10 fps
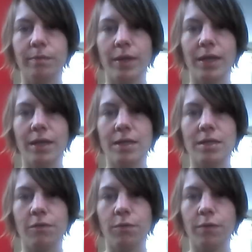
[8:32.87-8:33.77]
Because
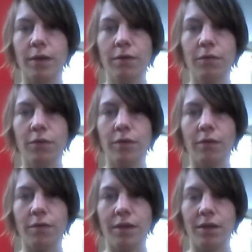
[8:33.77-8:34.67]
if you forgive
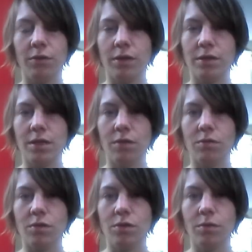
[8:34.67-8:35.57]
yourself and then you
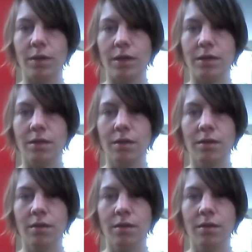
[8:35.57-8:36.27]
continue to do it,